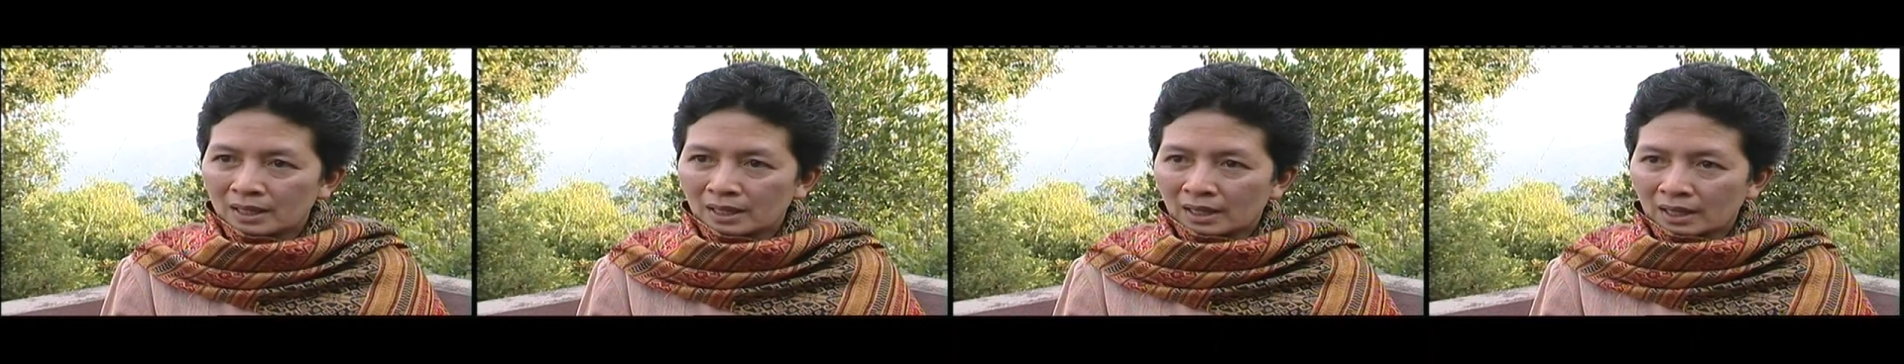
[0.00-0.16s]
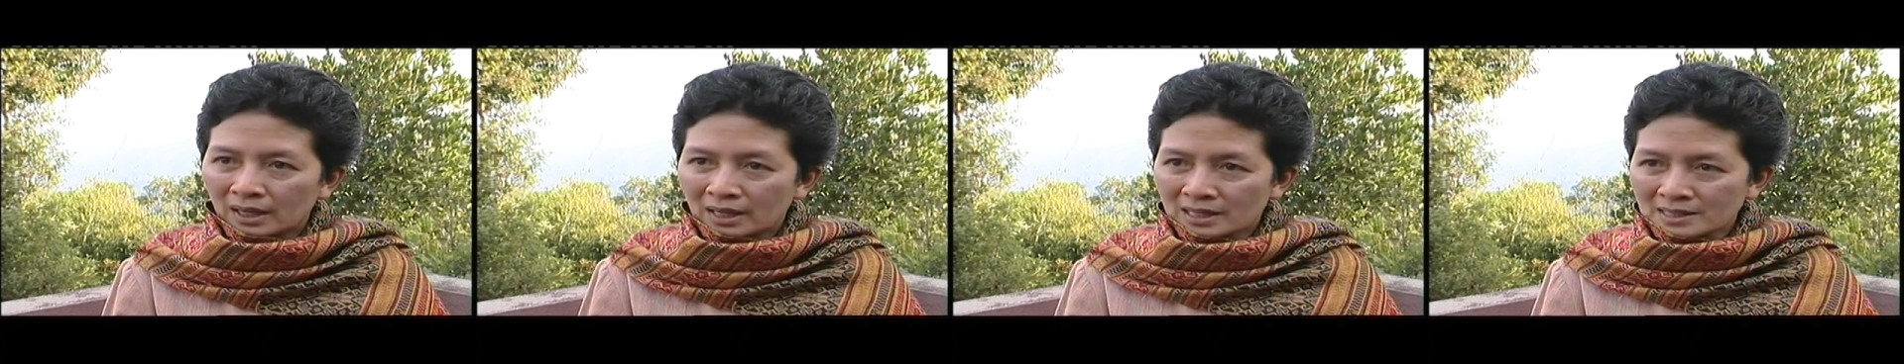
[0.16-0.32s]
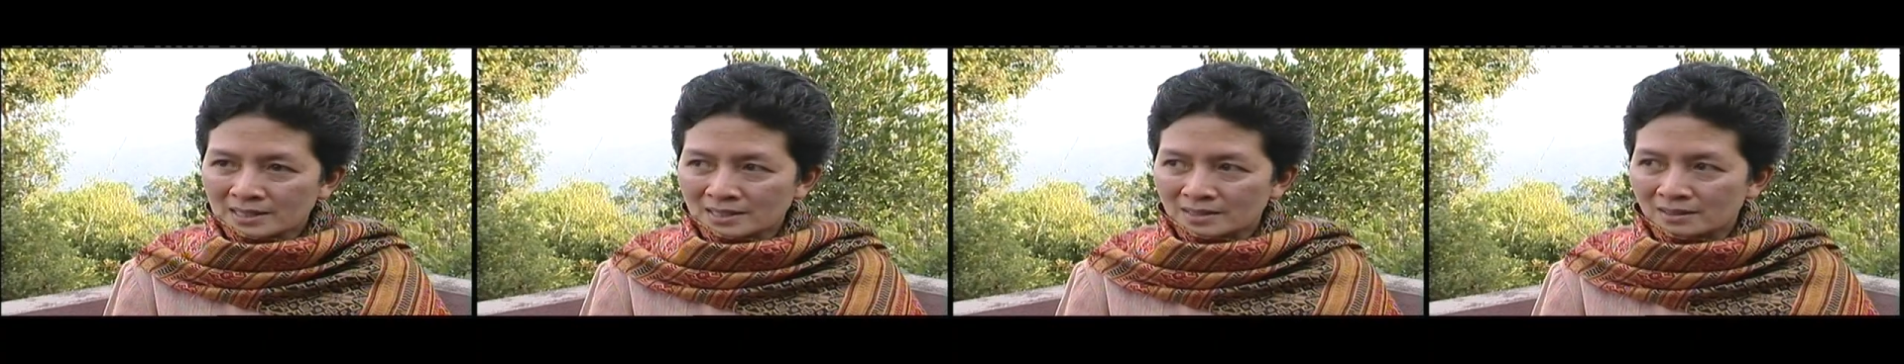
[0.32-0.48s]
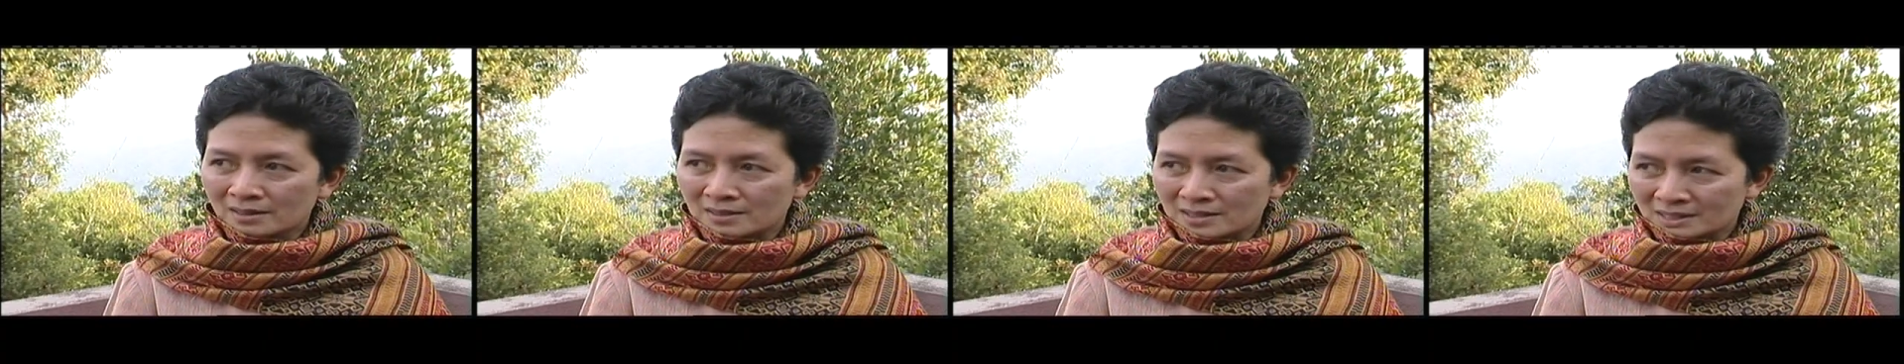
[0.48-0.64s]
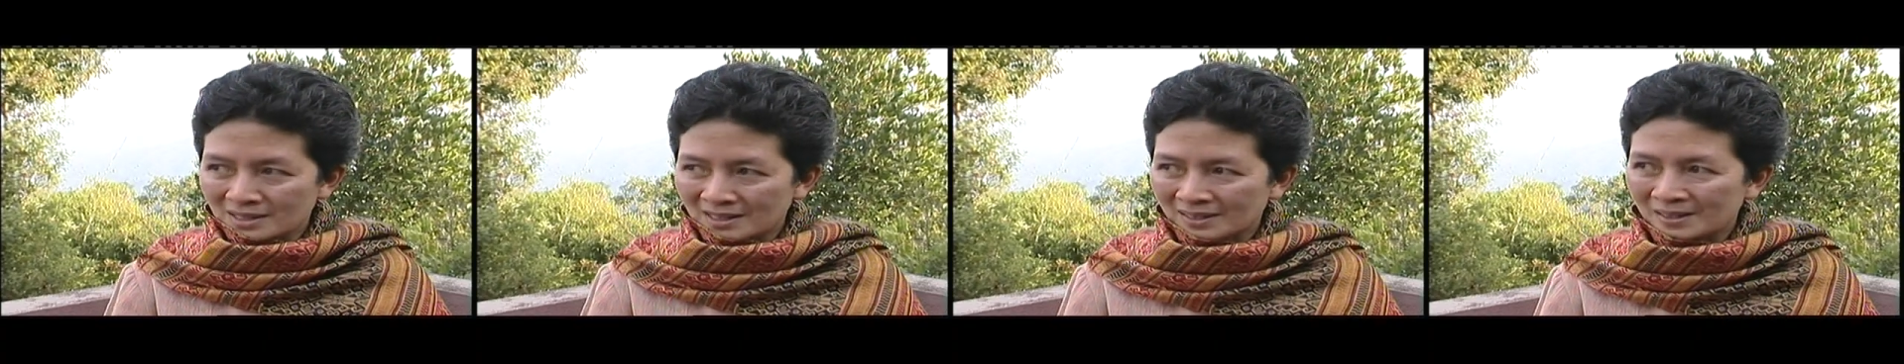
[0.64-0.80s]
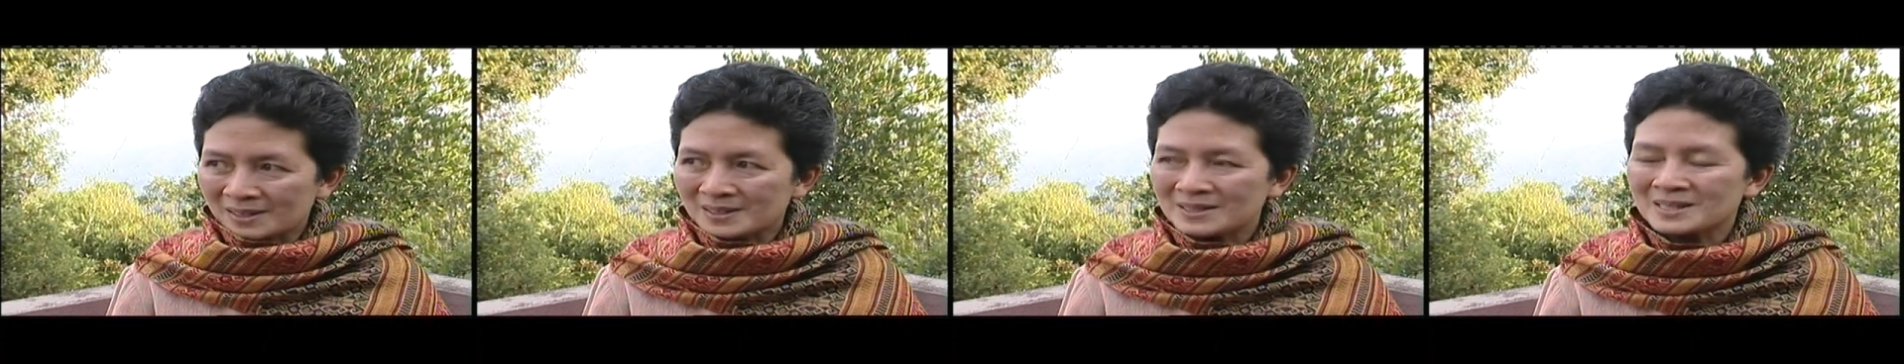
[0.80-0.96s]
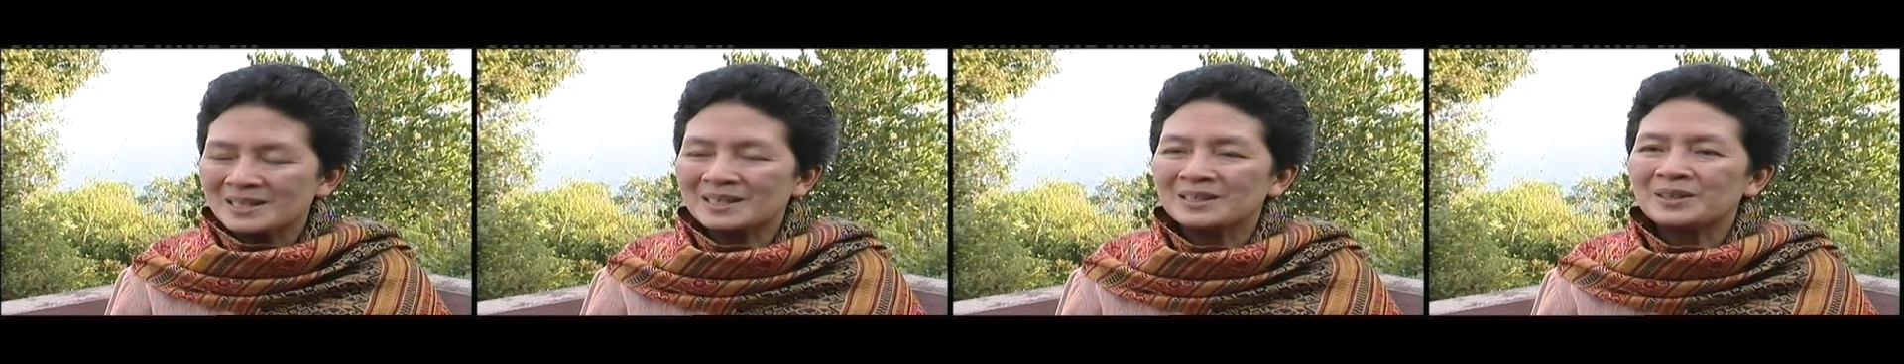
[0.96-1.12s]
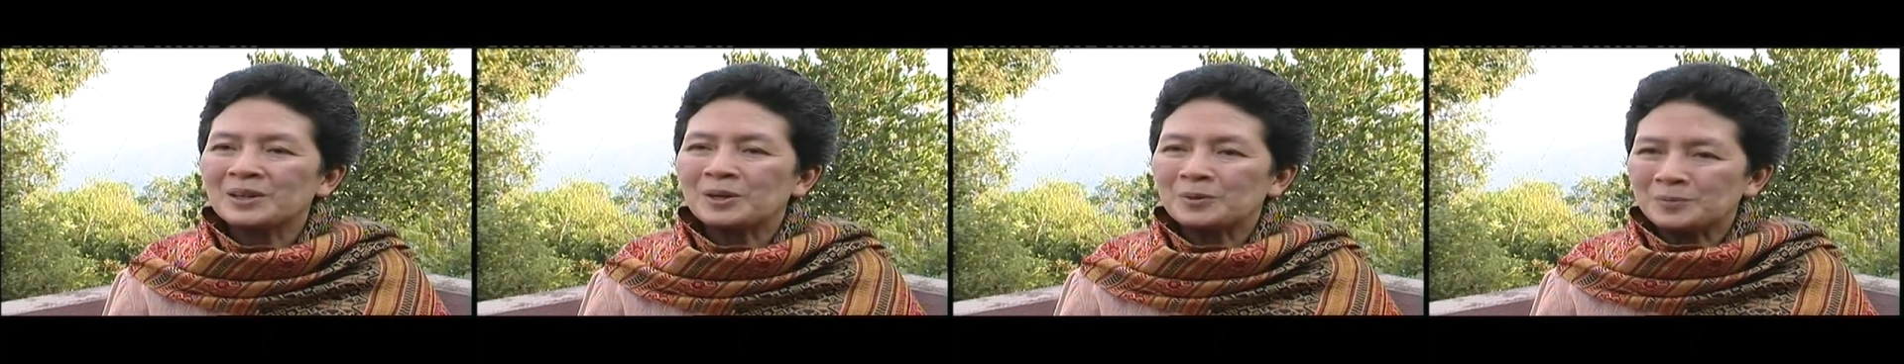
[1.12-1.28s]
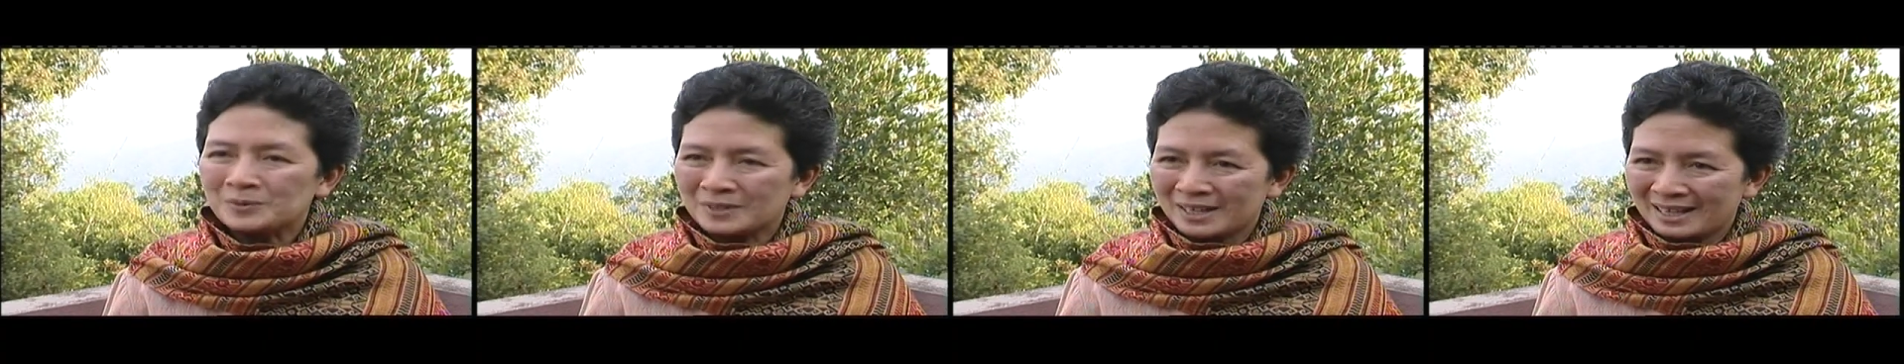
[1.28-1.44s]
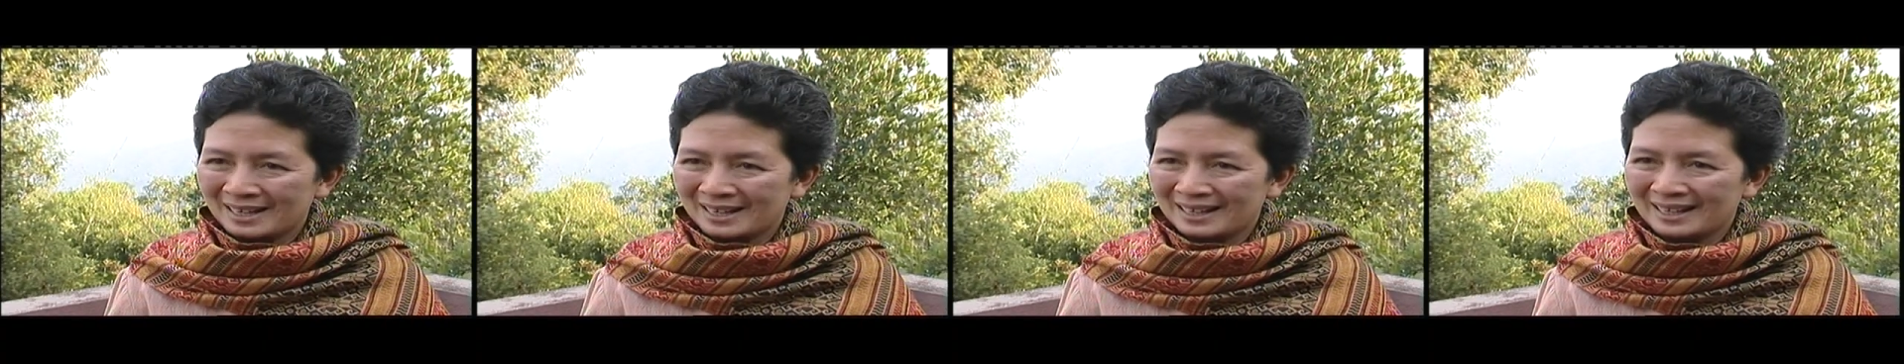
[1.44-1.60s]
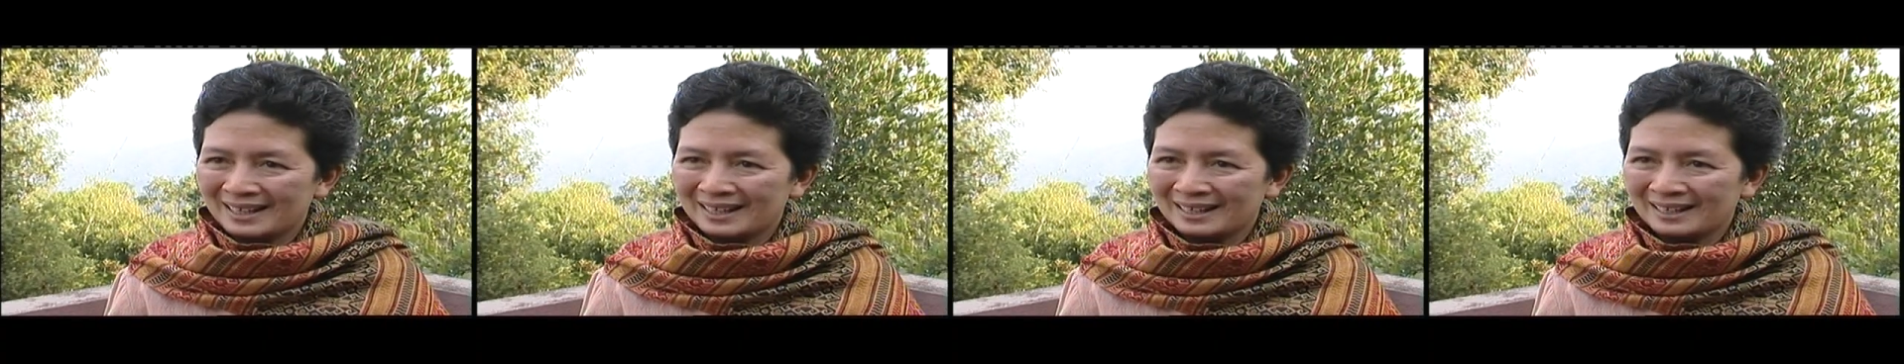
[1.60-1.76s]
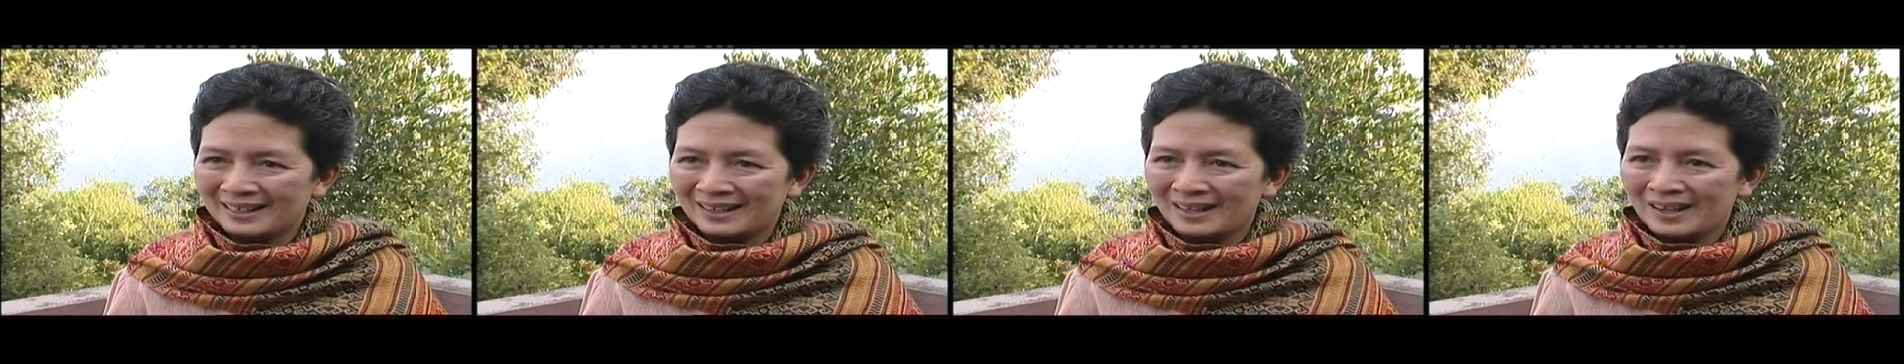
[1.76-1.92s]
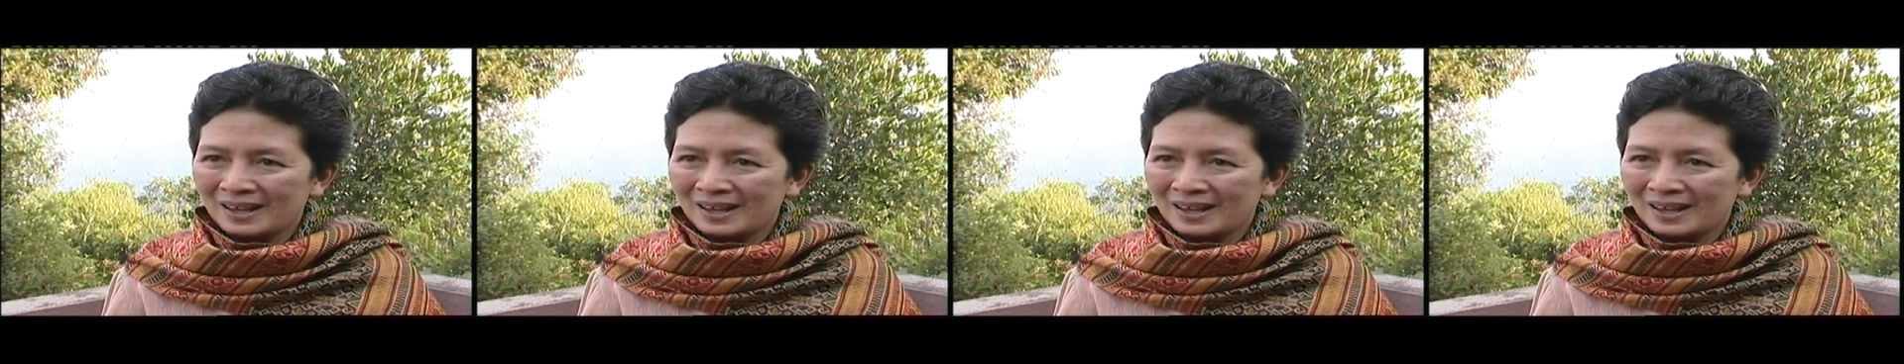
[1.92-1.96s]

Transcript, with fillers: as the citizen of Thailand.